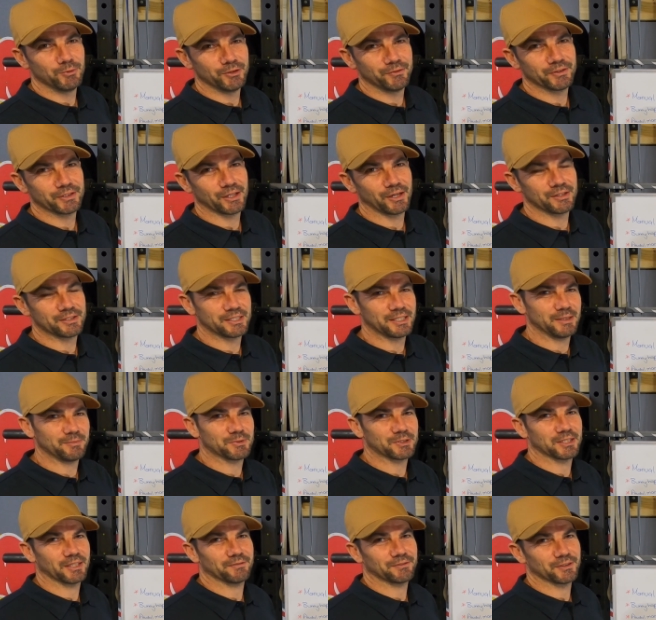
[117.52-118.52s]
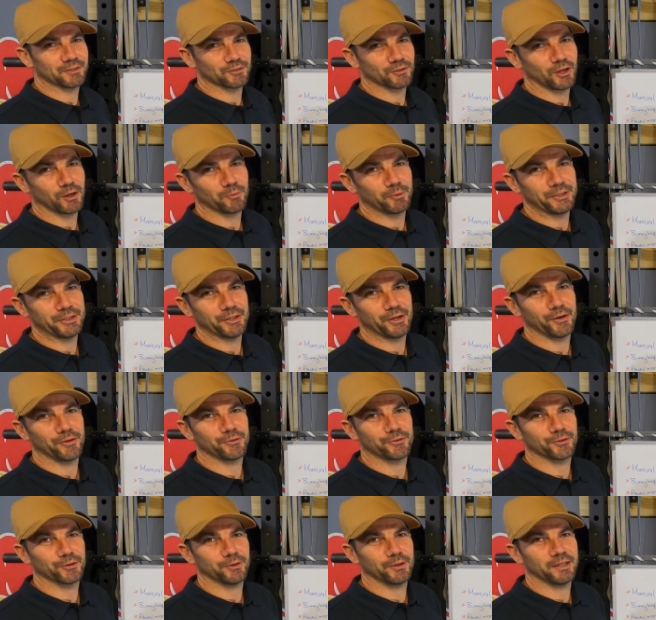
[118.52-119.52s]
moving those hips left and right when you go
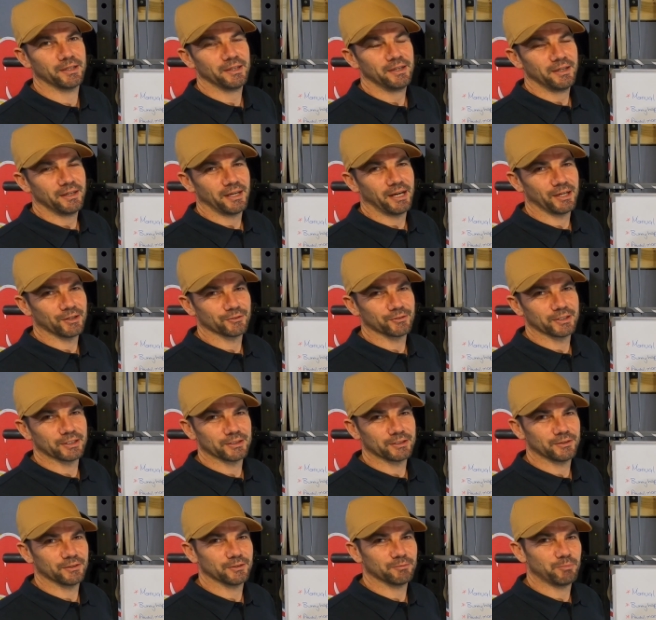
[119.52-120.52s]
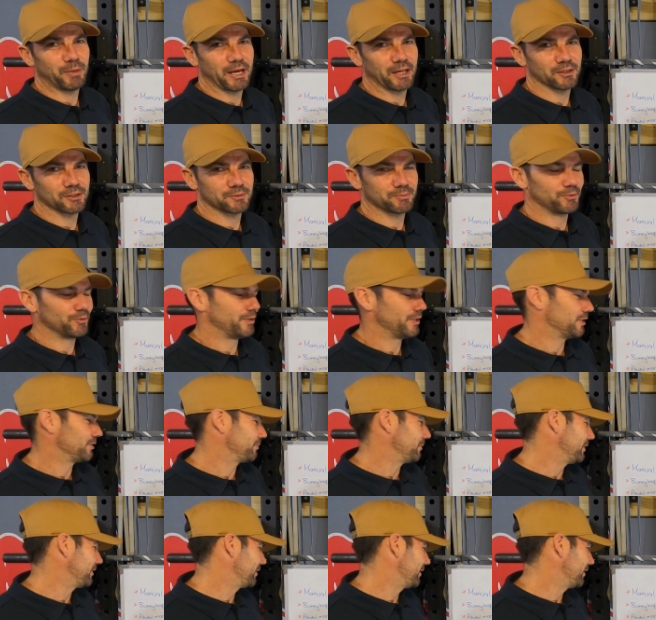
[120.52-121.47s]
through it, and a really good balance point as